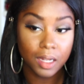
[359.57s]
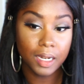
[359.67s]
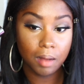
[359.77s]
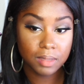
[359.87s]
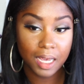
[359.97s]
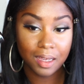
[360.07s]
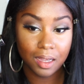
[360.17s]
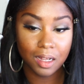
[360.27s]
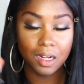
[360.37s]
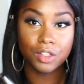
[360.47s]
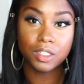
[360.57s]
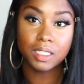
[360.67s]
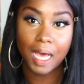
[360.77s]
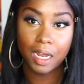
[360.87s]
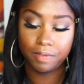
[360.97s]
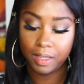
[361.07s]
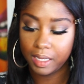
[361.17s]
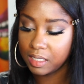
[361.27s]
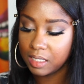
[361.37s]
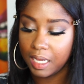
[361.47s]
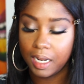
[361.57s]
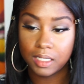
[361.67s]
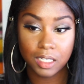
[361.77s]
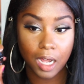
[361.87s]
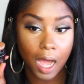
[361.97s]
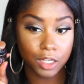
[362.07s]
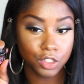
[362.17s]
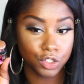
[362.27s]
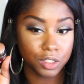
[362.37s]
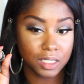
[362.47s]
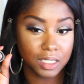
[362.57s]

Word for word: Now I'm taking the other side of this and it's the contour